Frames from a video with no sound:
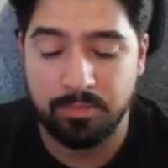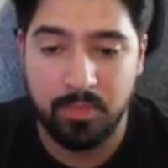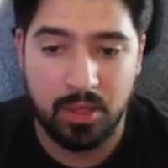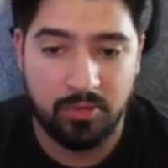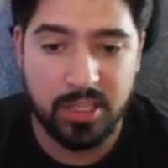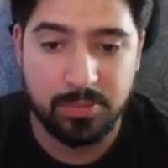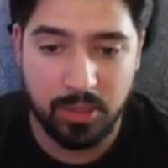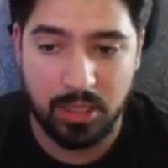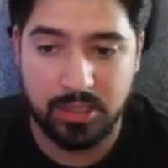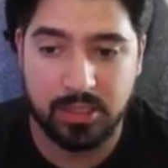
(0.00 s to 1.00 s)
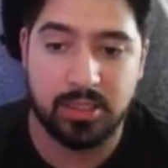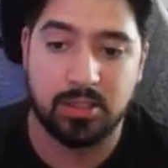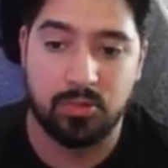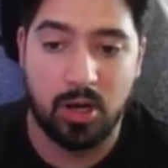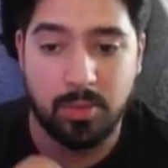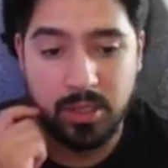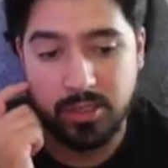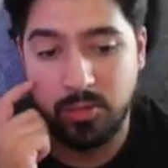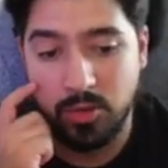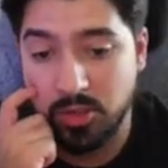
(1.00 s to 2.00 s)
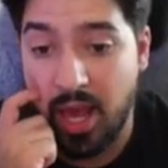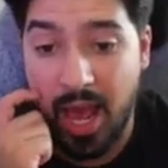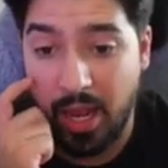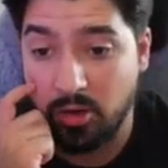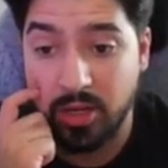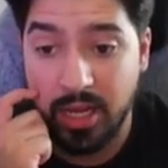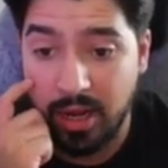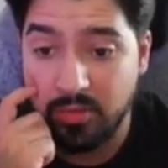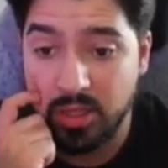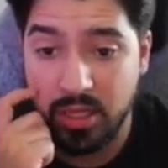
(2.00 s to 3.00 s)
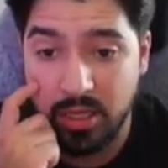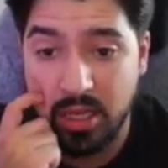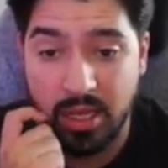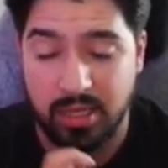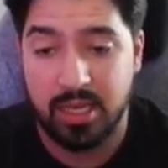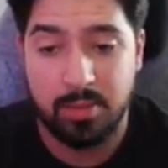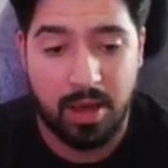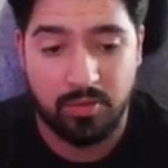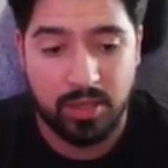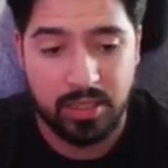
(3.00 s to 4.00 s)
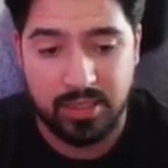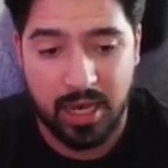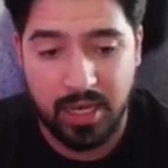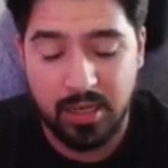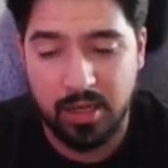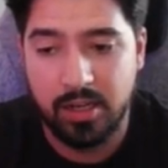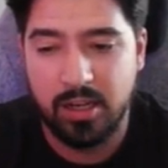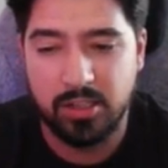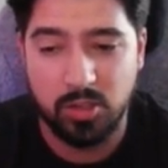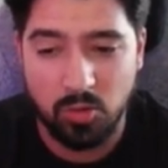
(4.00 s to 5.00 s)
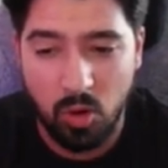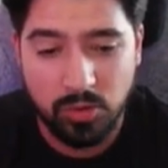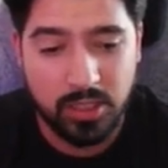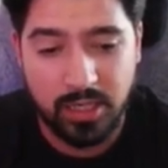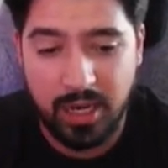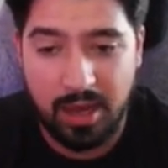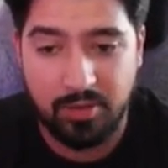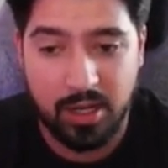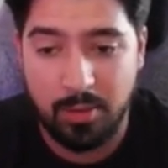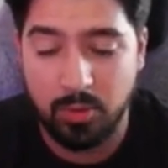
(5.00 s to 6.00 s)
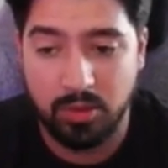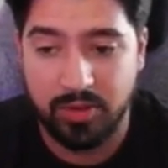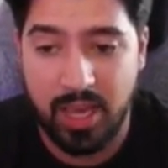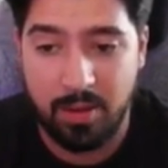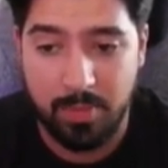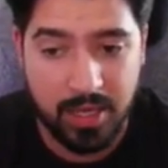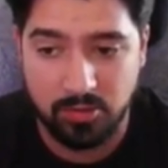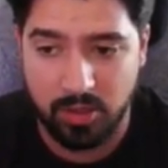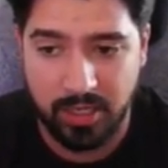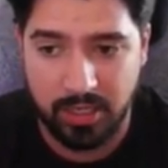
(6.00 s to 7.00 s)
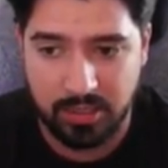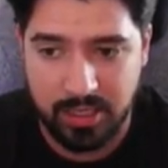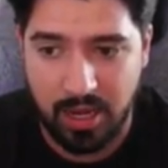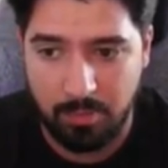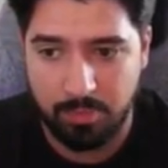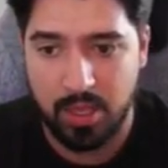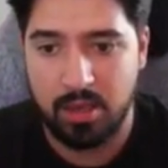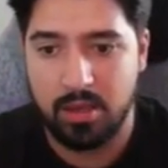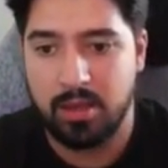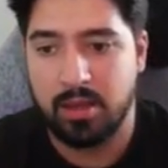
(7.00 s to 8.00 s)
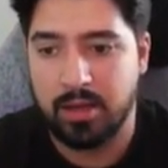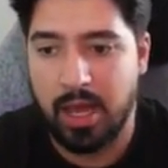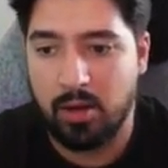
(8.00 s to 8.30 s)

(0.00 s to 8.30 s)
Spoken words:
Facebook likes this as well because they want you to aggregate everything and keep everything tight. So you only need to have a couple of campaigns running at a time. Now,